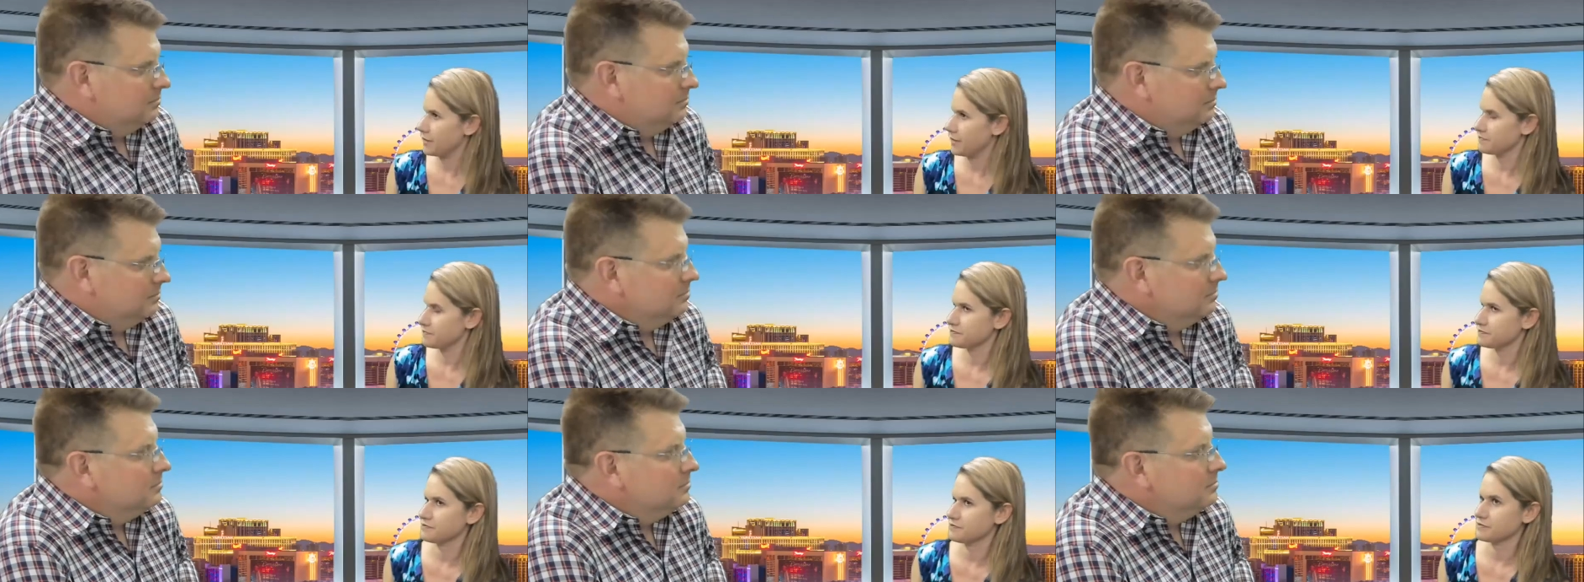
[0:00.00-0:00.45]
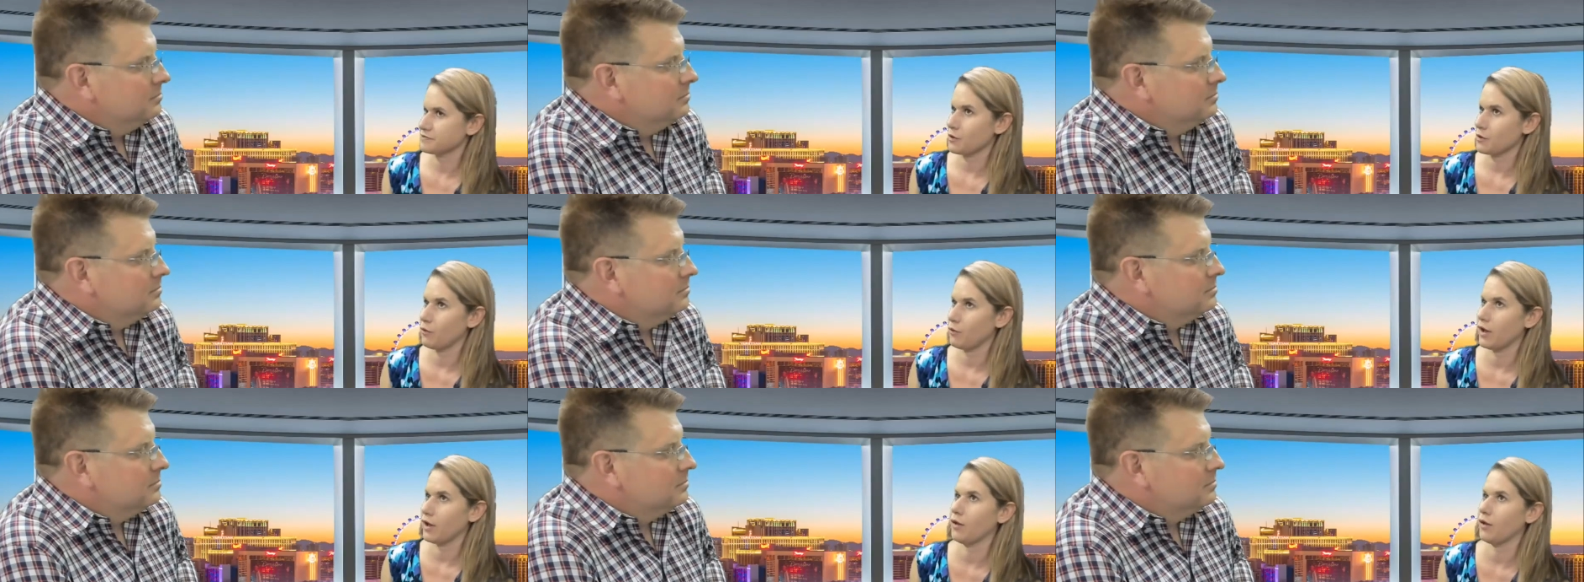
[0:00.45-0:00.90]

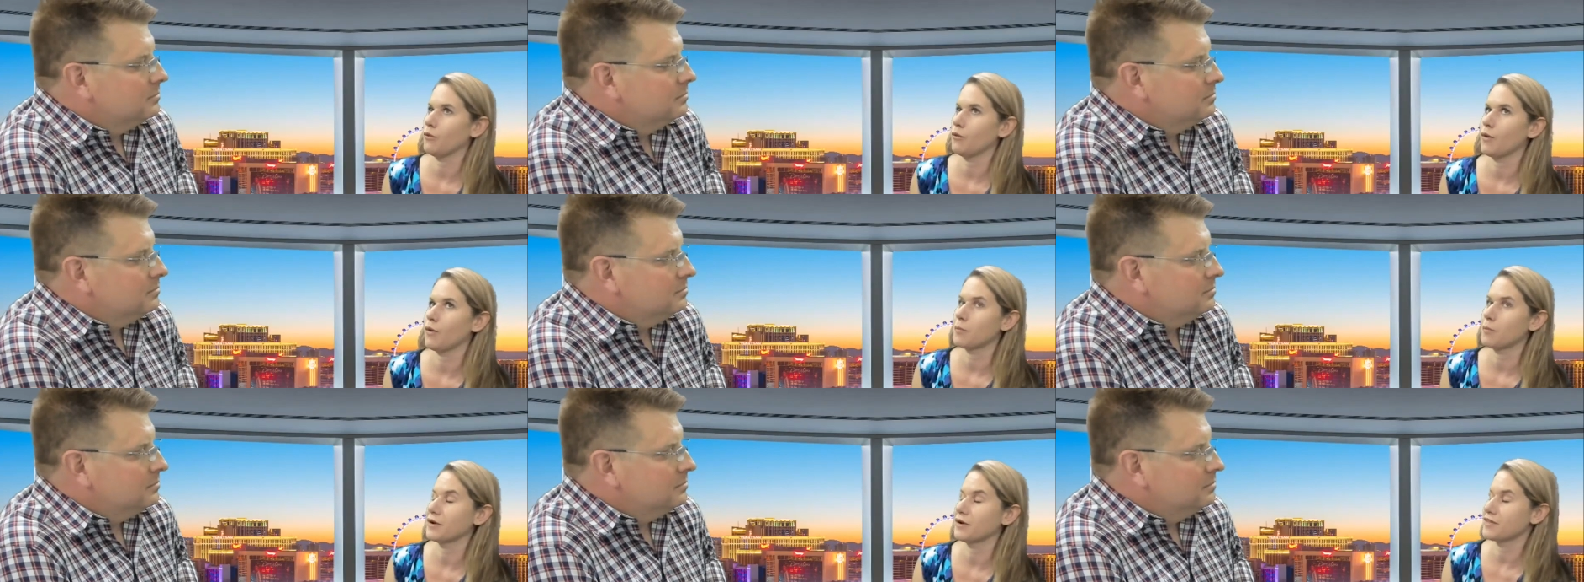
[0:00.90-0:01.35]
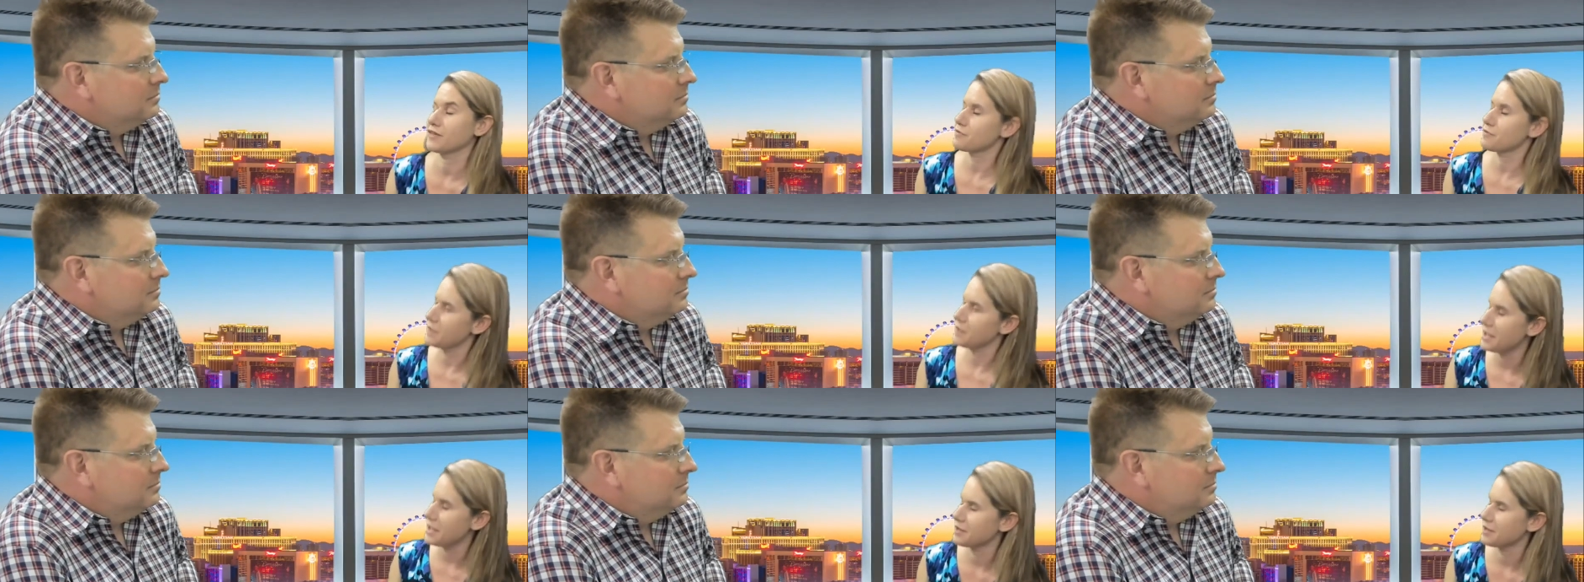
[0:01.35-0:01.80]
Speaker 1: Mm-hmm. Well, what brings
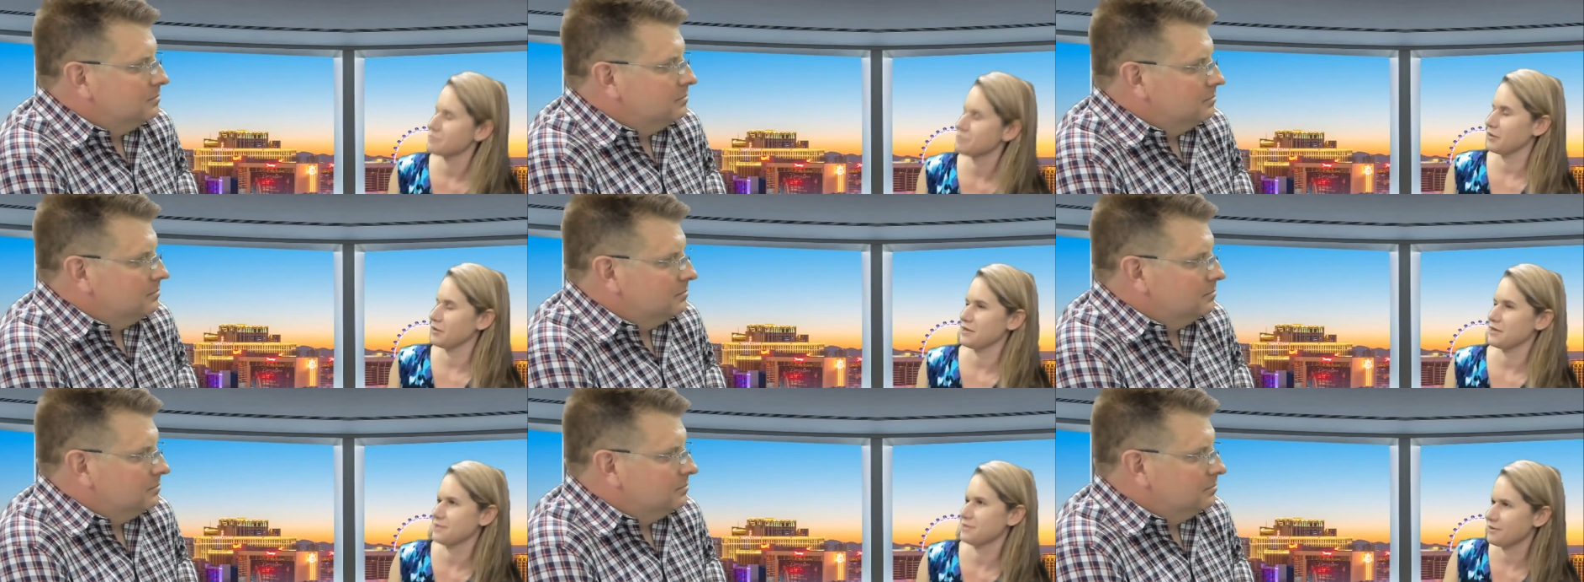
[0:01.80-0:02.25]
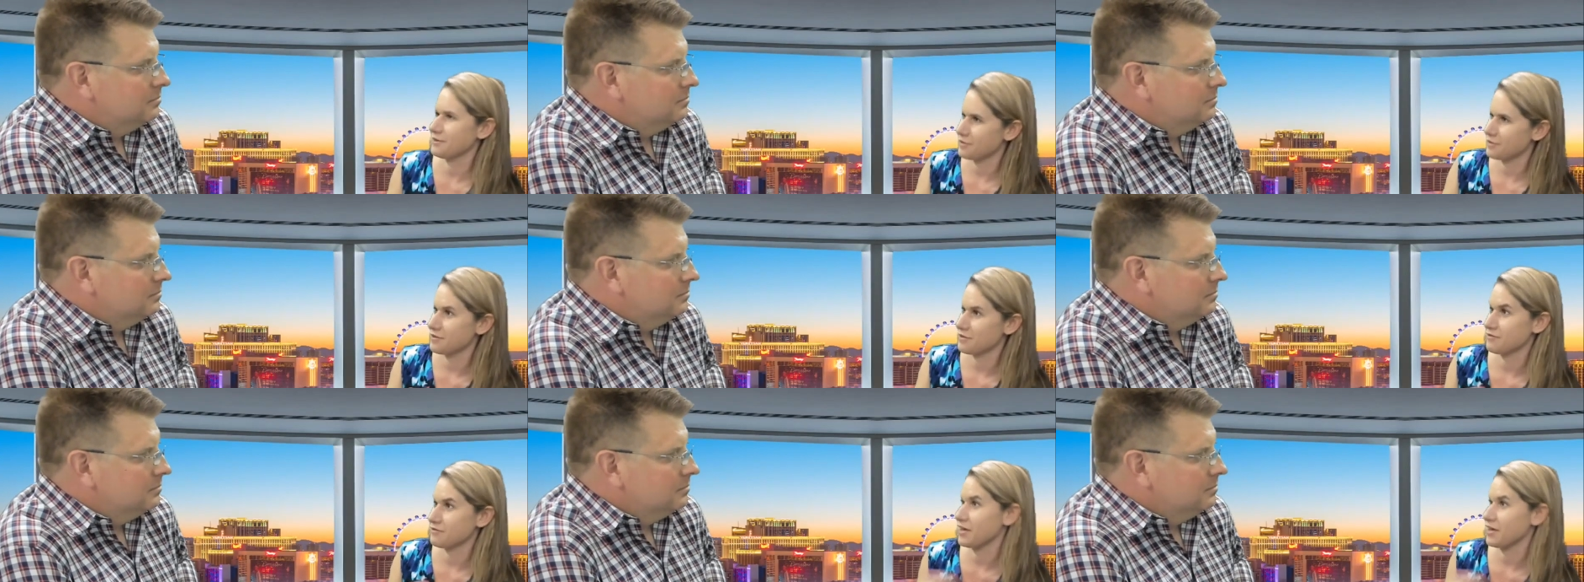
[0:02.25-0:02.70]
me in places
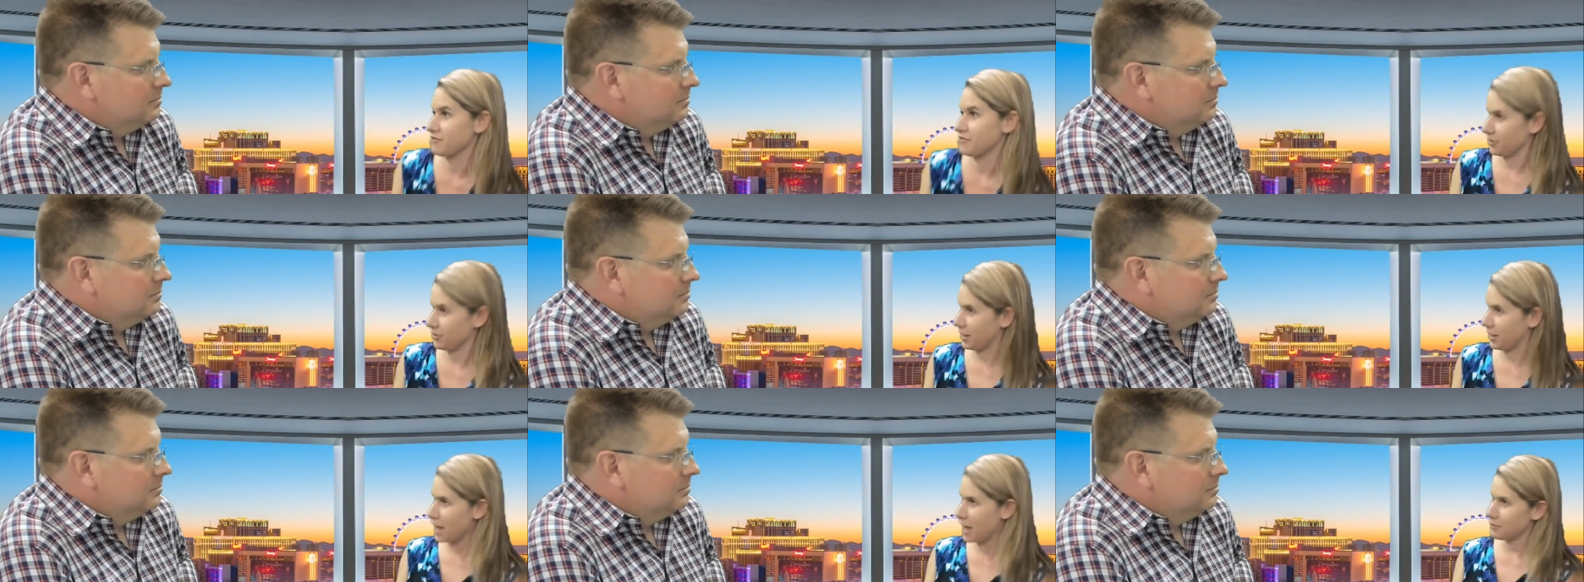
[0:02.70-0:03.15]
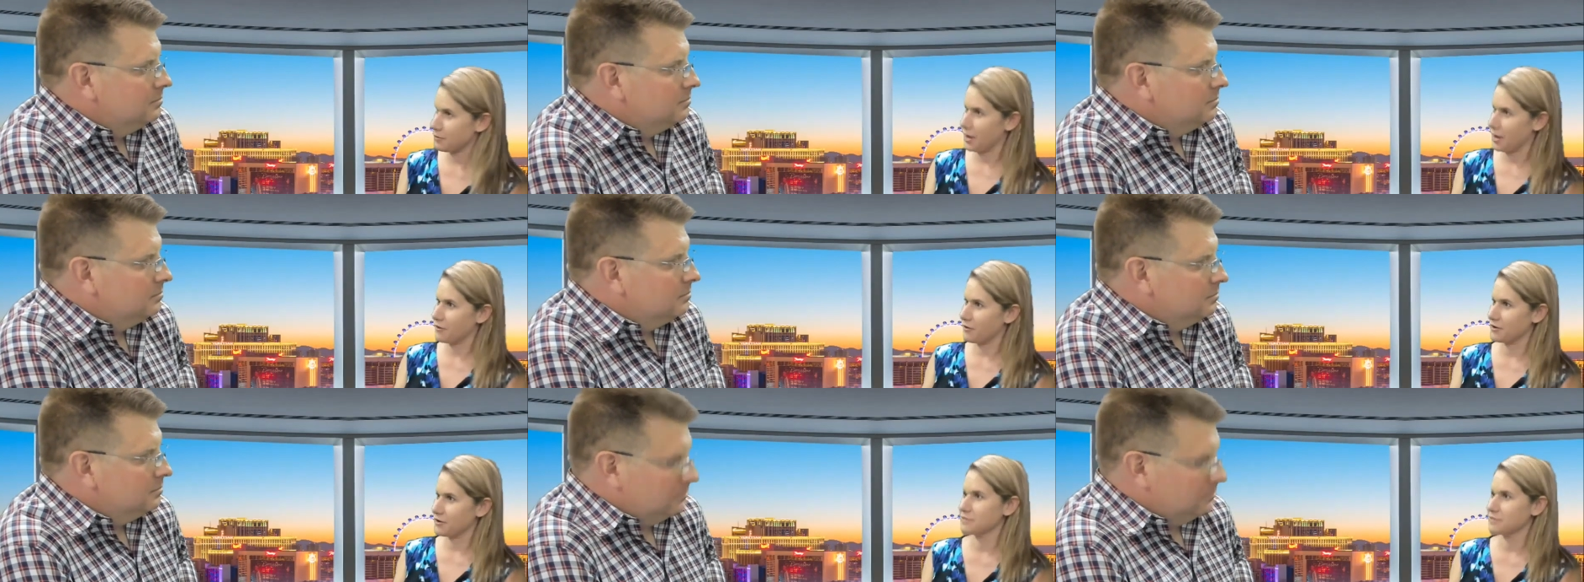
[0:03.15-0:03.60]
is if they have a good happy
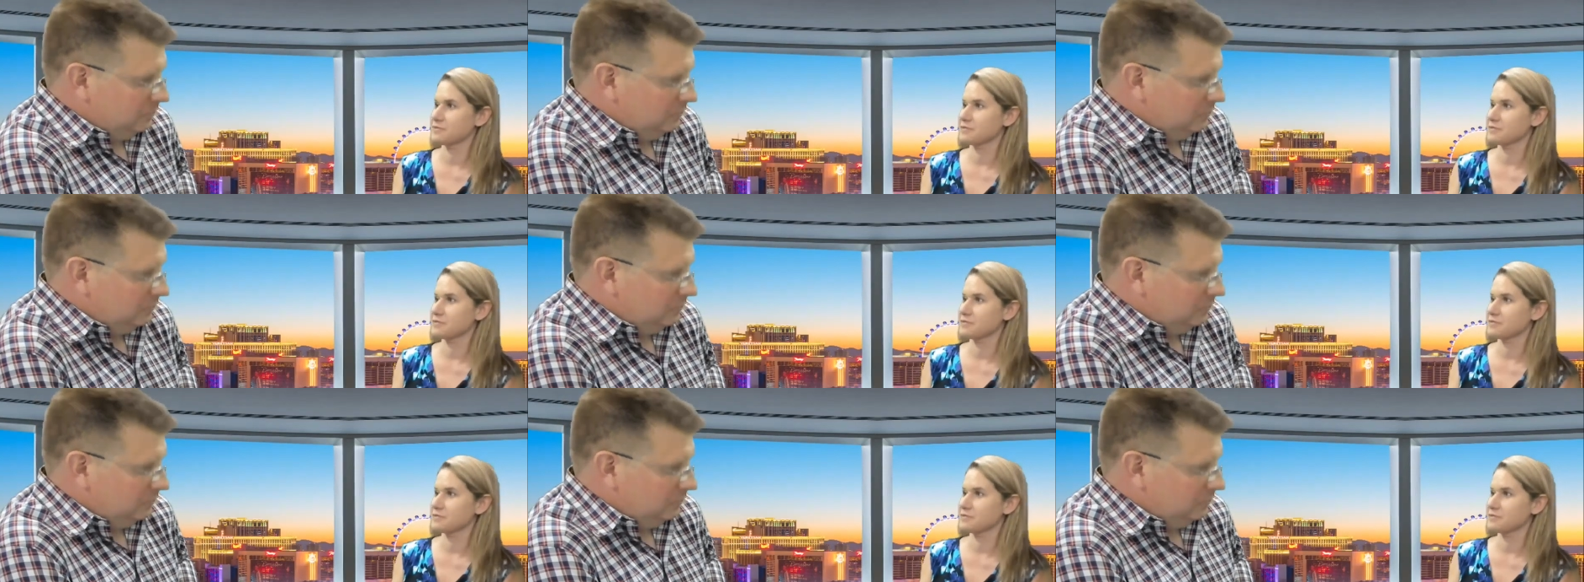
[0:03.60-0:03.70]
hour.